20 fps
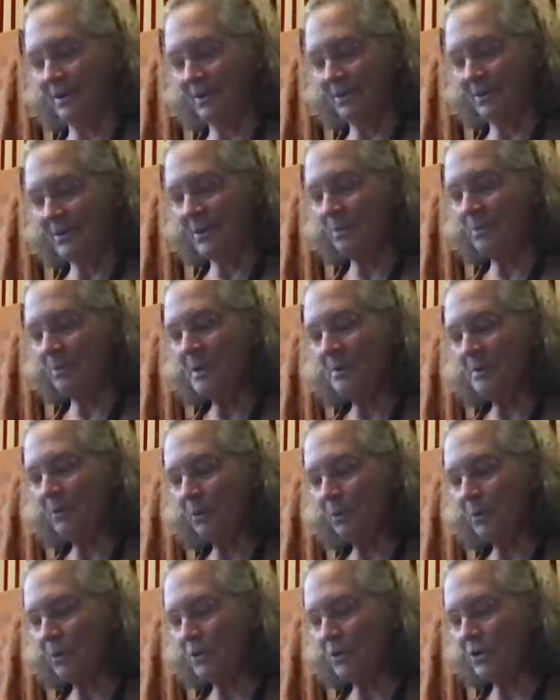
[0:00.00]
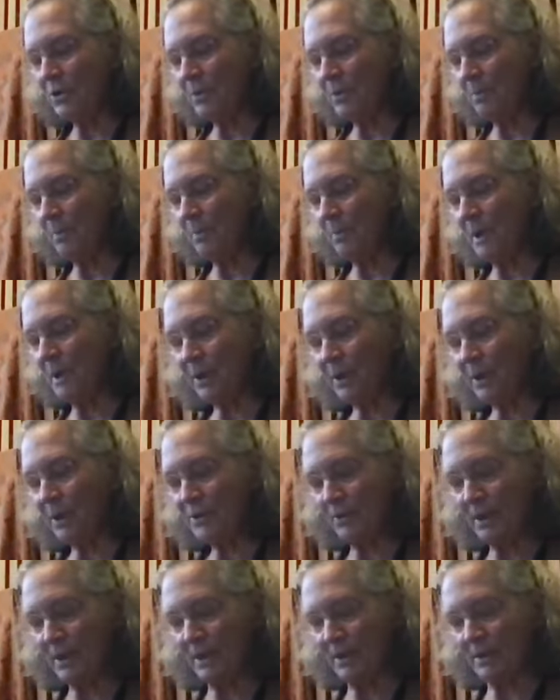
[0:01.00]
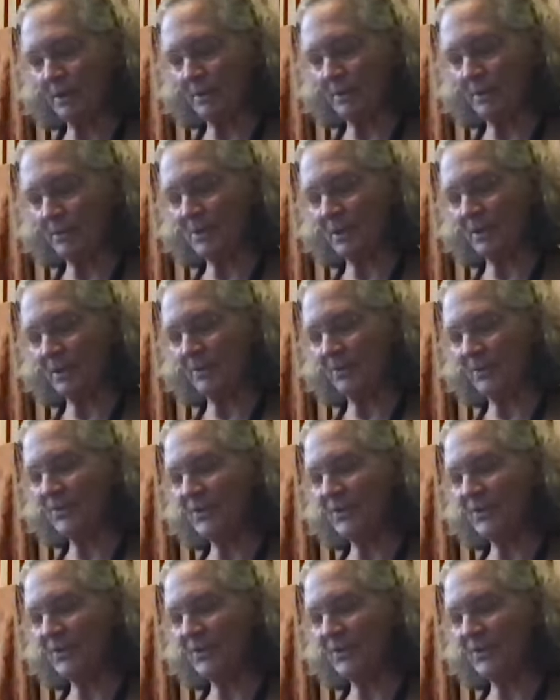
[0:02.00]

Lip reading: Some people worship by prostrating themselves.